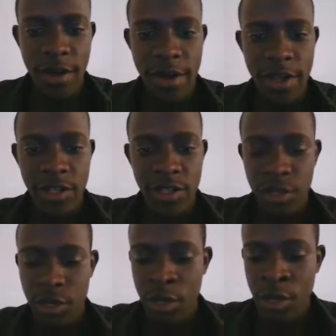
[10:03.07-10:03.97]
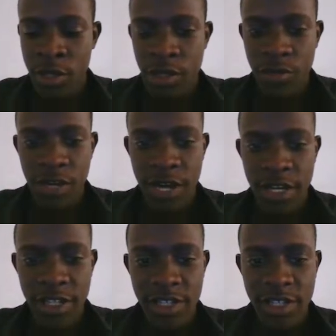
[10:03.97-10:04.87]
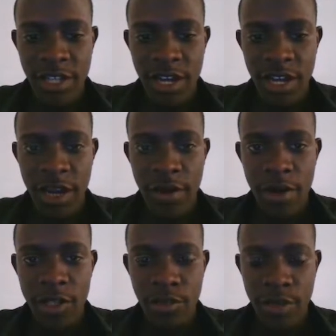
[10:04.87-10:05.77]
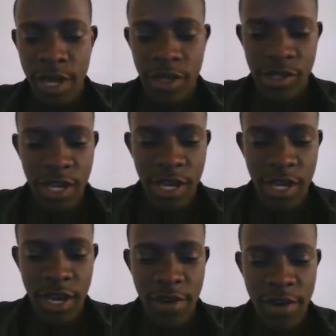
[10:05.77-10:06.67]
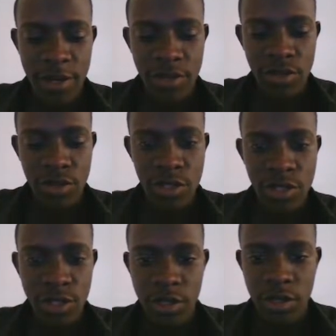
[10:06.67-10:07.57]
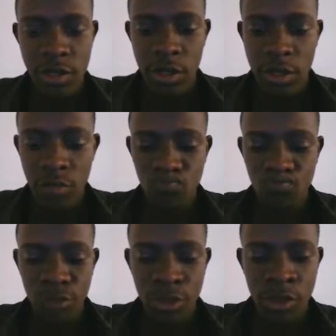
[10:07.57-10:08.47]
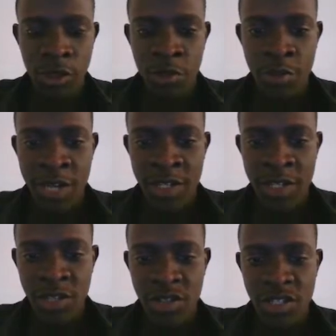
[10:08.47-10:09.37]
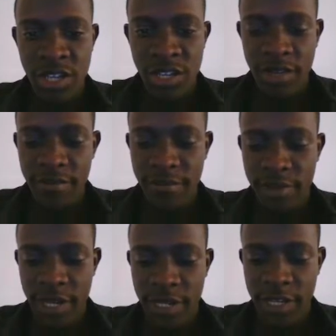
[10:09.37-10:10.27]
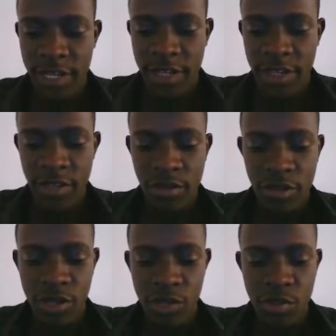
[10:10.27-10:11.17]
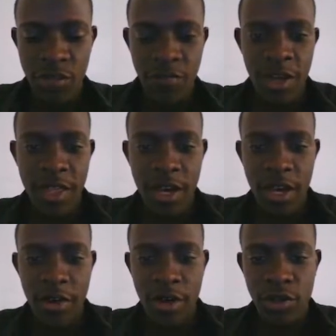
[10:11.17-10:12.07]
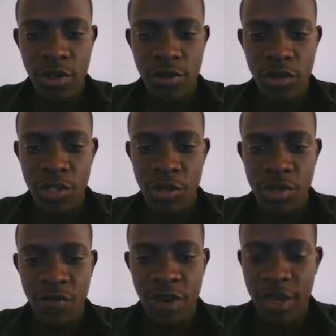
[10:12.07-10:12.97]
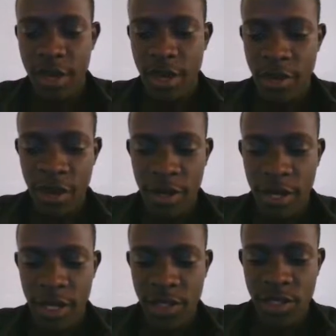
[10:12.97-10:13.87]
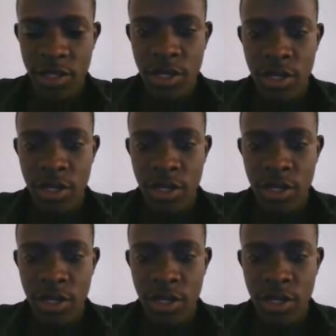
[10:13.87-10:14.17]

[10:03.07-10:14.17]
errors, we can access our errors by saying errors dot. Then we pass in username and then we specify the error. So I'm going to specify the error as